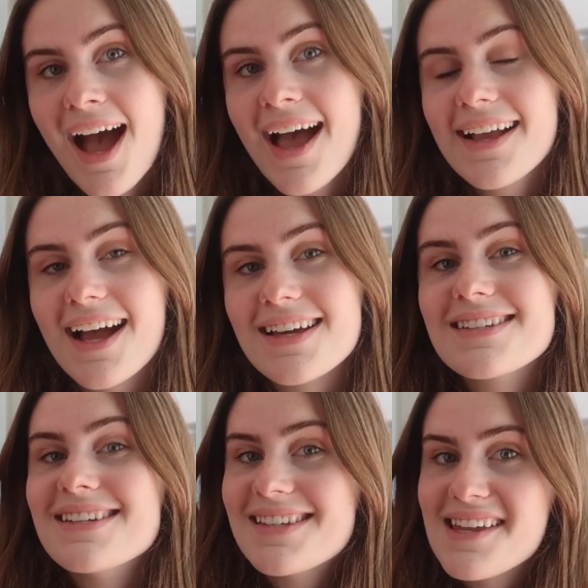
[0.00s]
Hi guys,
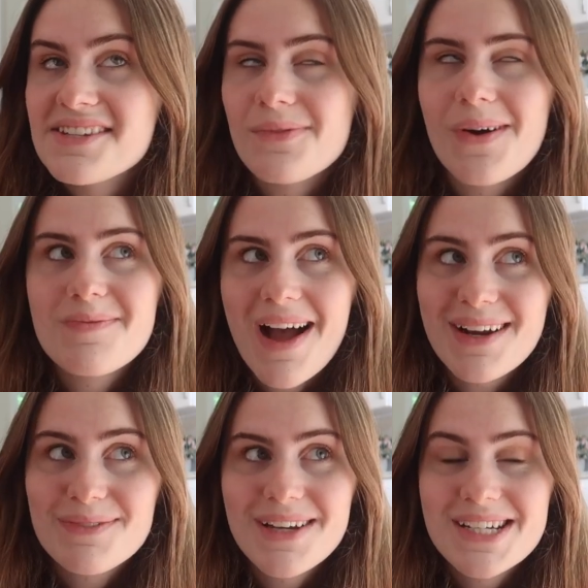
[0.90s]
it's Daisy. Welcome
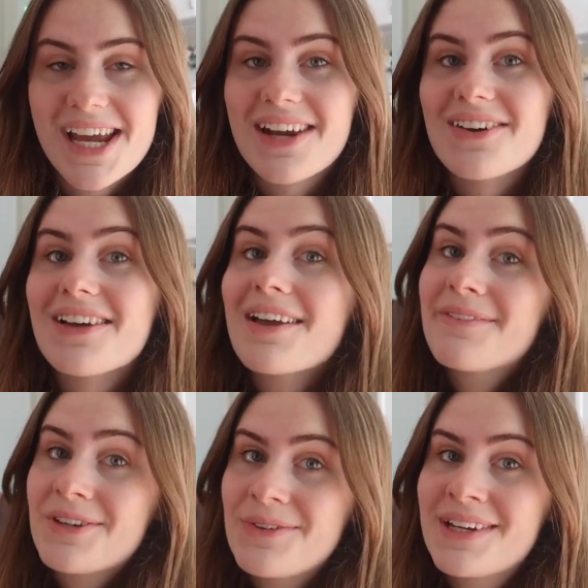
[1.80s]
back to my channel. If
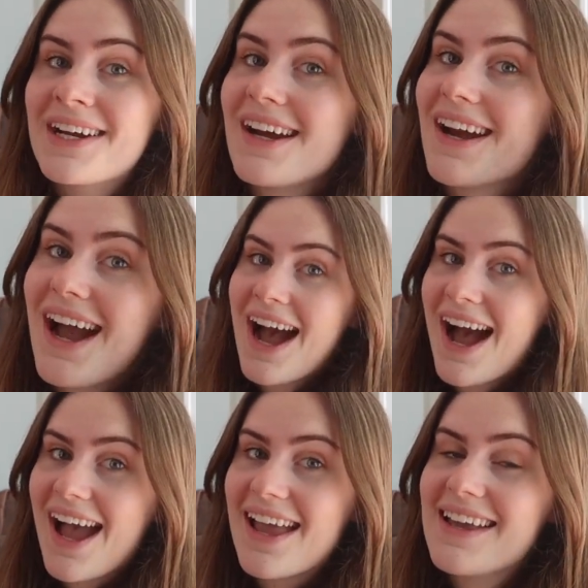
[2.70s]
you're new here,
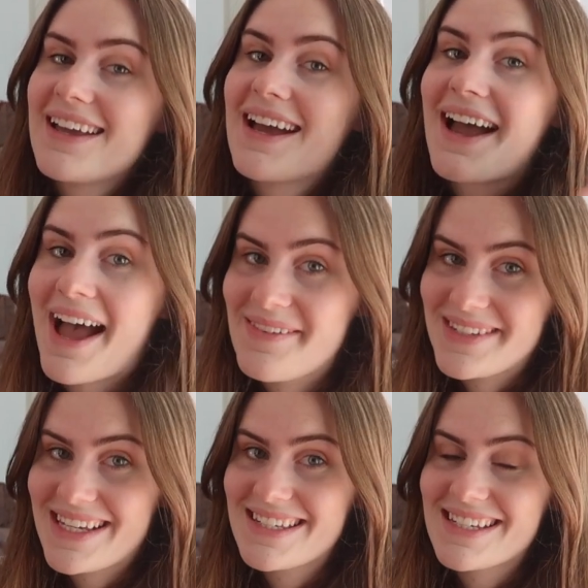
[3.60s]
hi. I'm
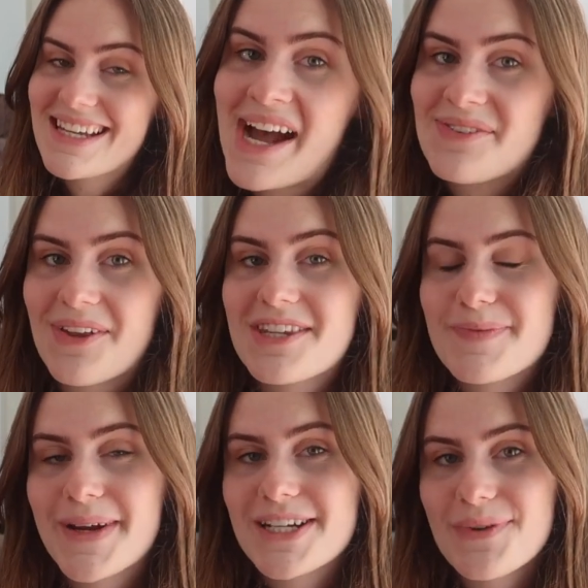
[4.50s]
Daisy. I was on the
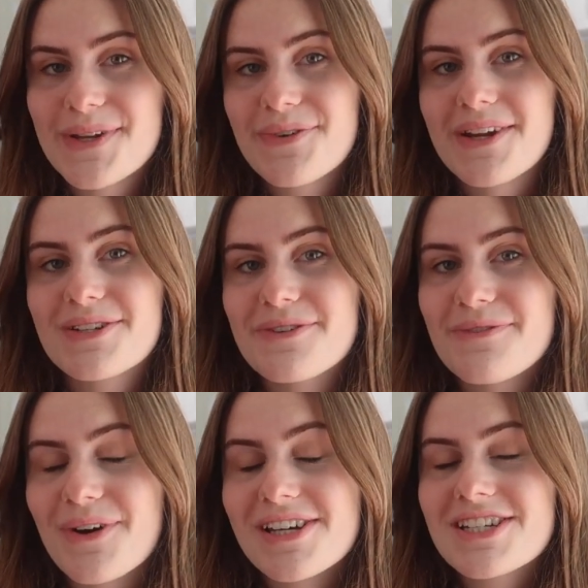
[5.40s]
spring 2022
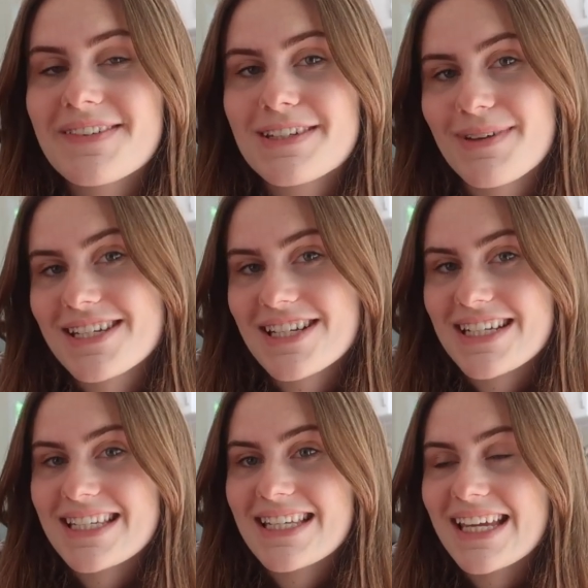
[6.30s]
voyage of Semester
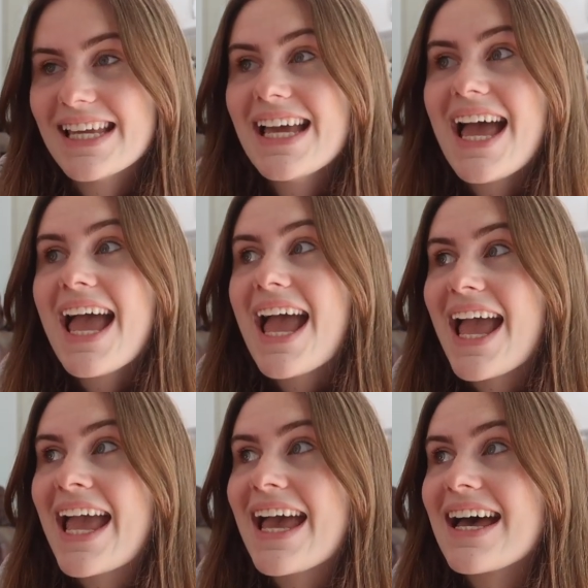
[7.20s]
at Sea,
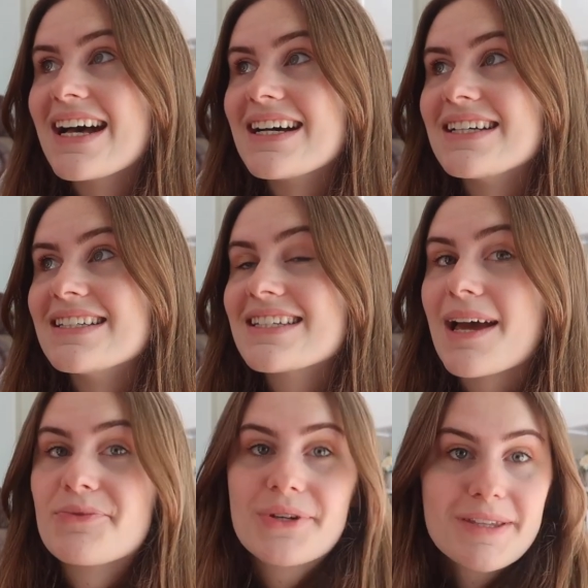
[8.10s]
and
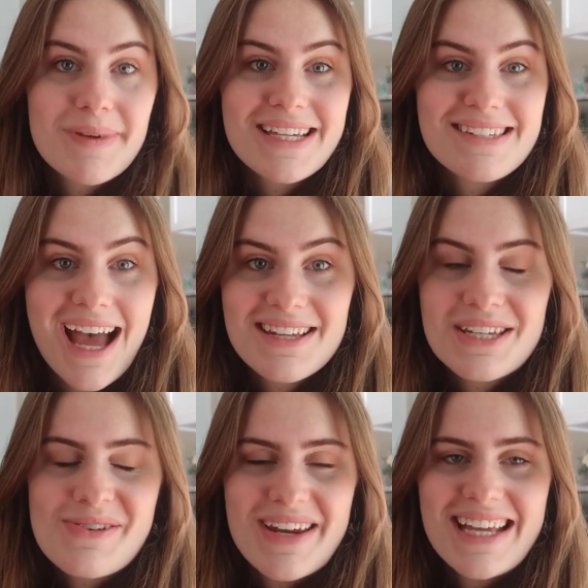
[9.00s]
I'm doing the big SAS
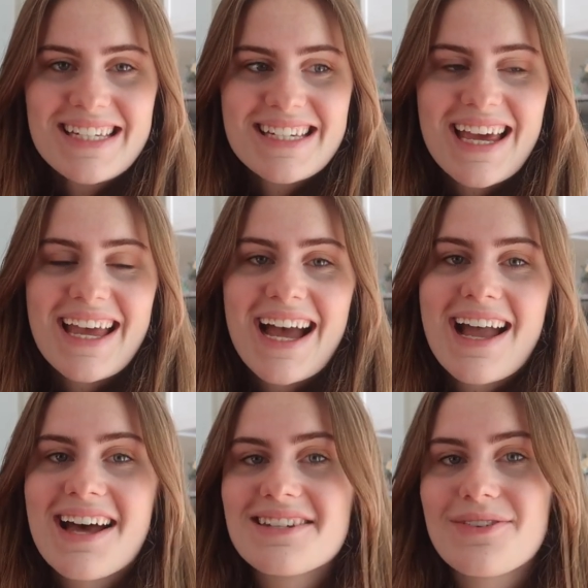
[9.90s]
Q&A today. I
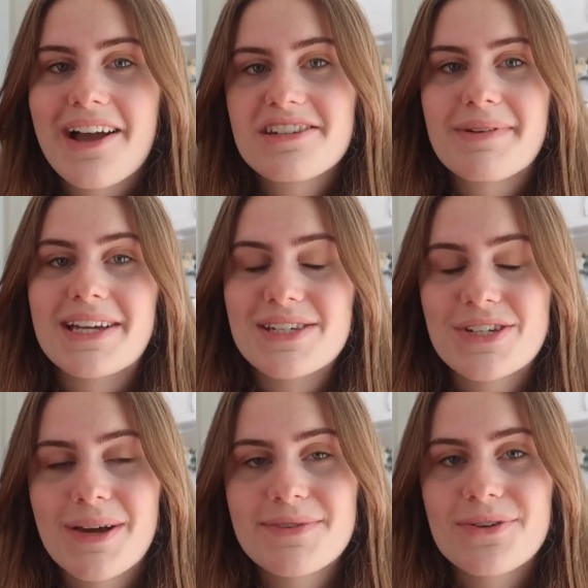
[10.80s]
asked you guys on my
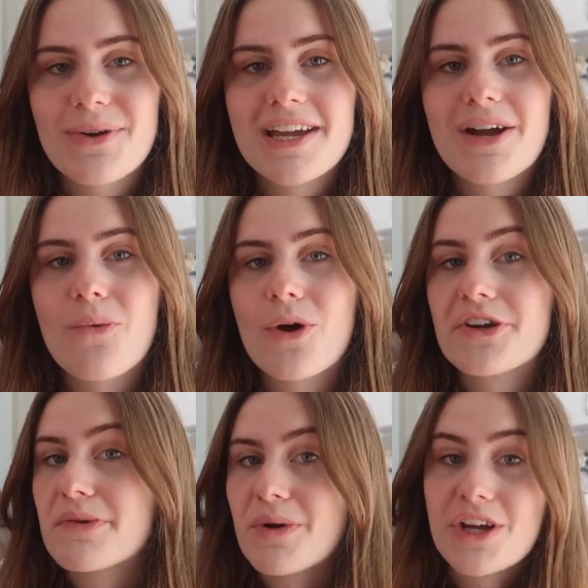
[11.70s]
Instagram story, what
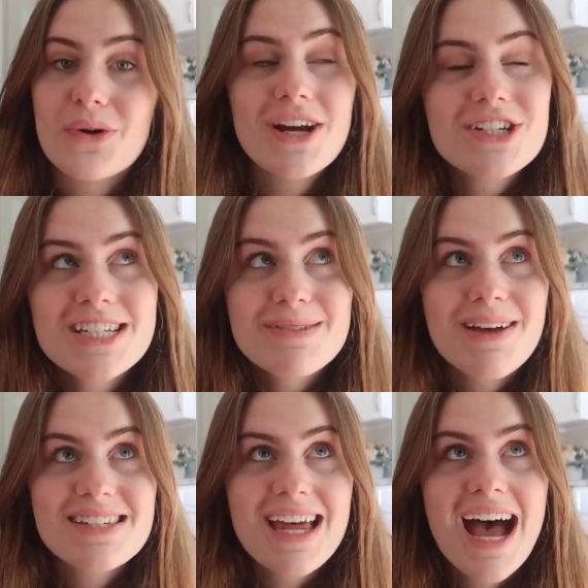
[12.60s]
are your burning questions
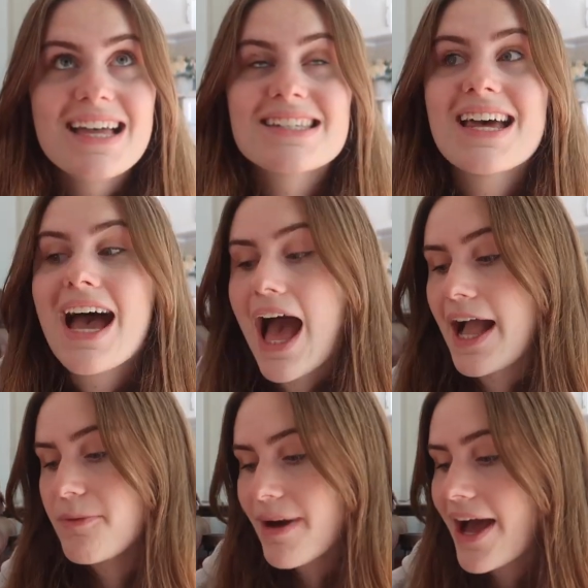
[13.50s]
about SAS? I
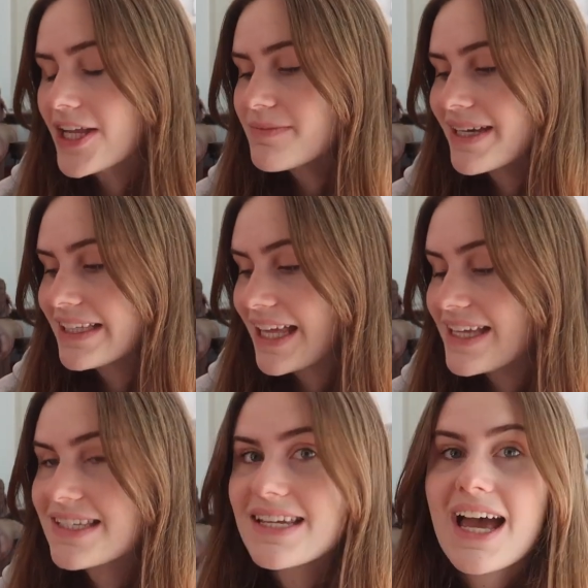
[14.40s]
compiled a big
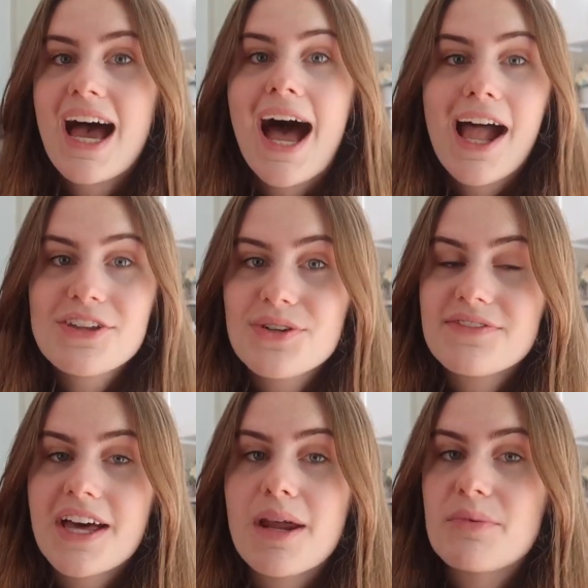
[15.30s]
list. I also
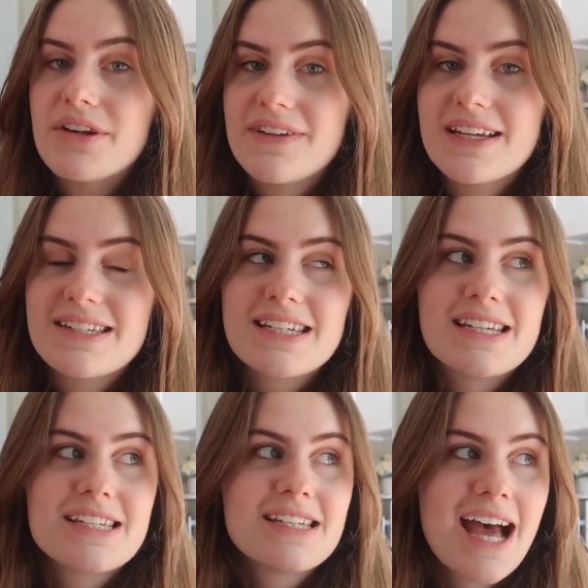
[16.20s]
have done a previous
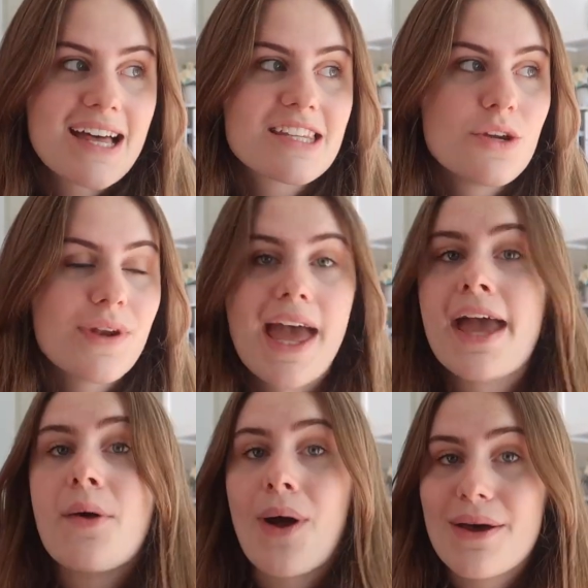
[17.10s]
SAS
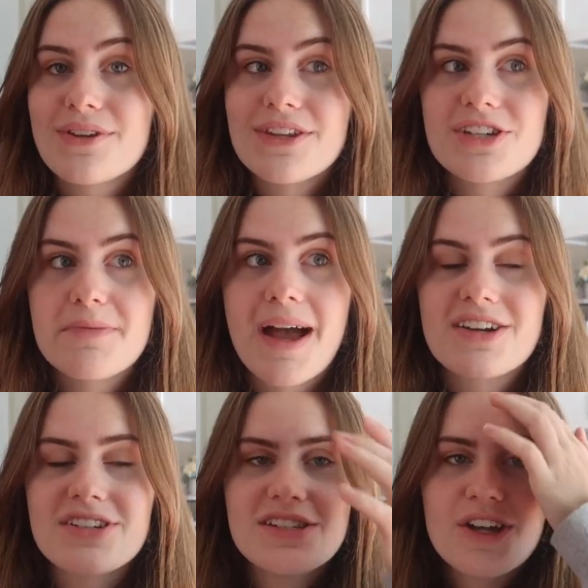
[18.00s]
Q&A while I was on the ship
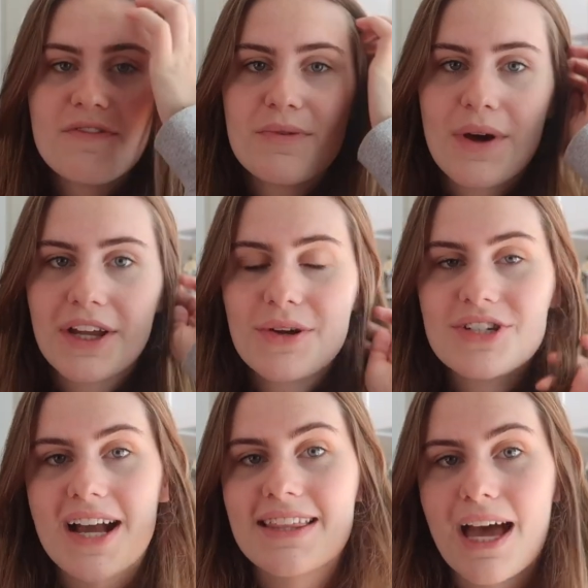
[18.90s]
actually, so if you wanna go
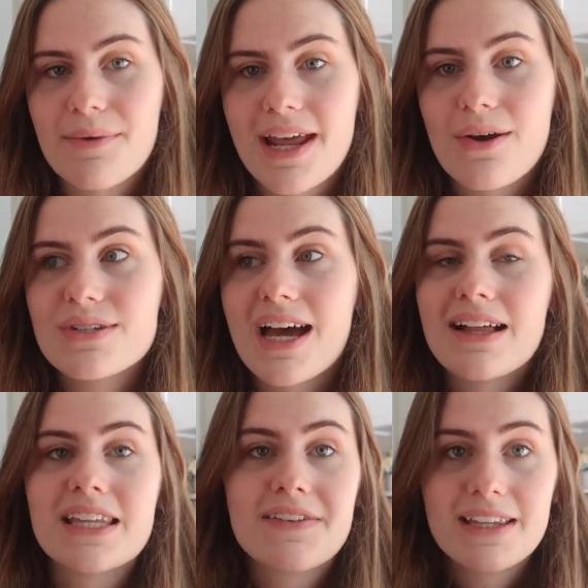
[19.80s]
check that one out,
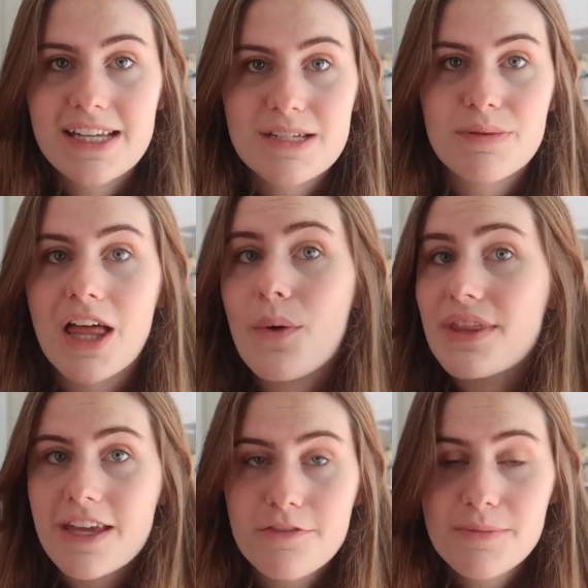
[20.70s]
I'll leave it linked below
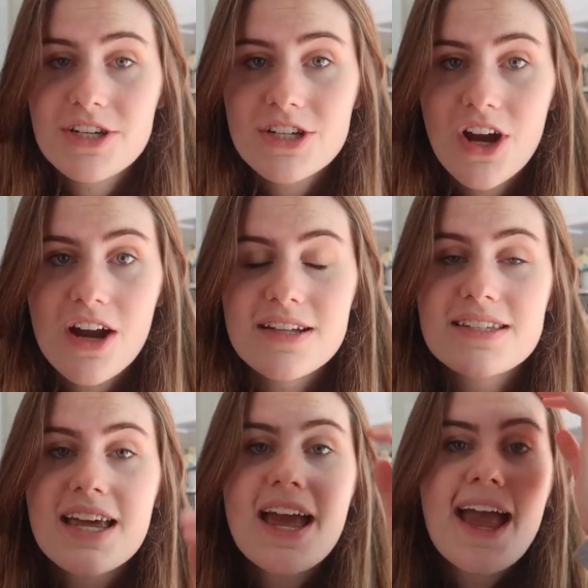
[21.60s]
in the information cards.